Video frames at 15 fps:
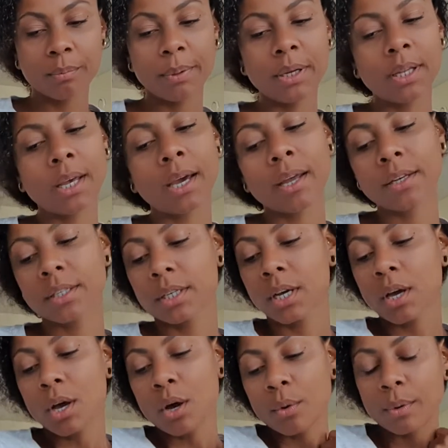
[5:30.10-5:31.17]
that
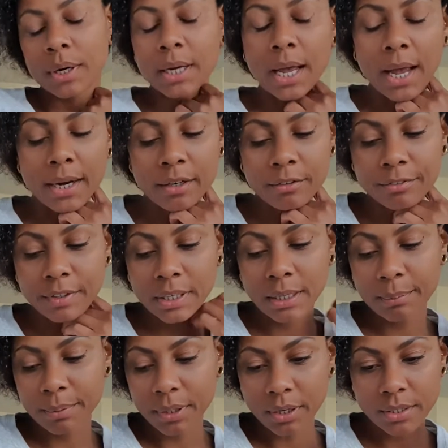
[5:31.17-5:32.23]
we're kind of
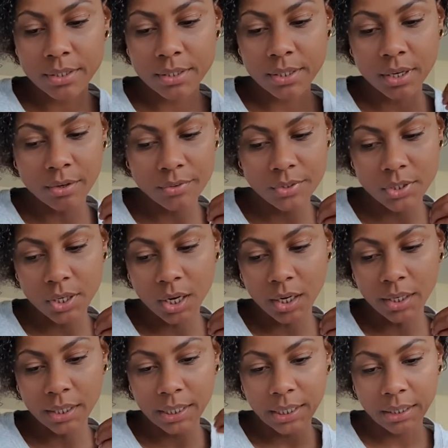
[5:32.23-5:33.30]
keeping ourselves
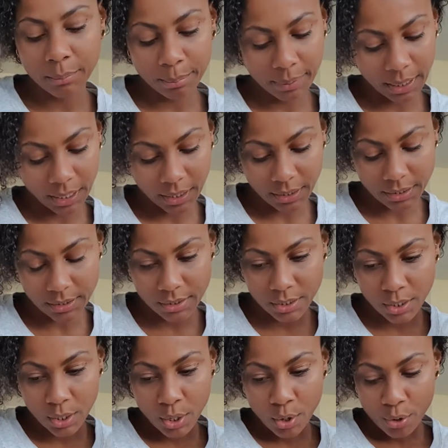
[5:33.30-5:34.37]
stuck in the past
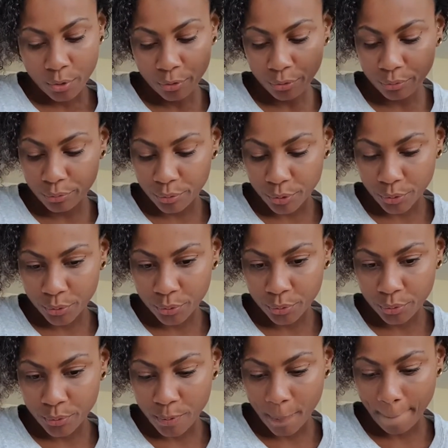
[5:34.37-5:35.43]

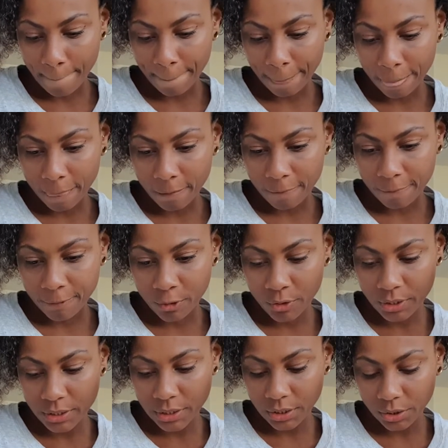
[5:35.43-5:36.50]
through
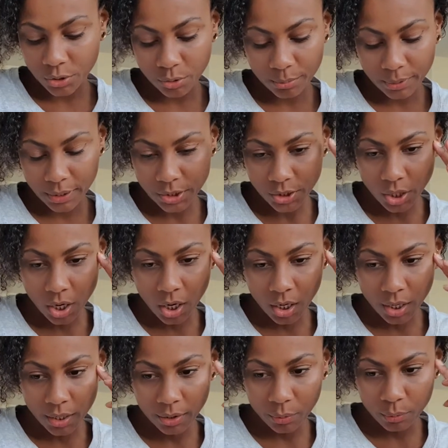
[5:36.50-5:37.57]
focusing too much
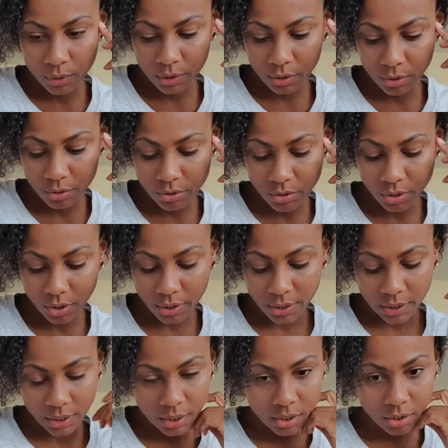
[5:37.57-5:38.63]
on what goes
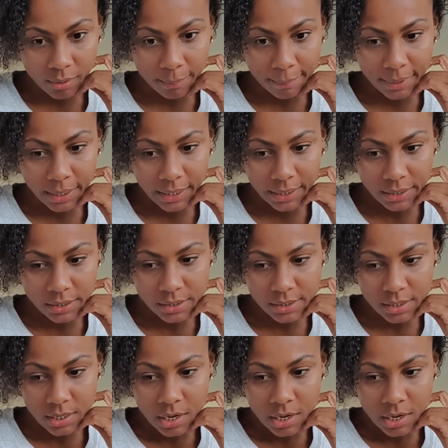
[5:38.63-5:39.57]
on in our minds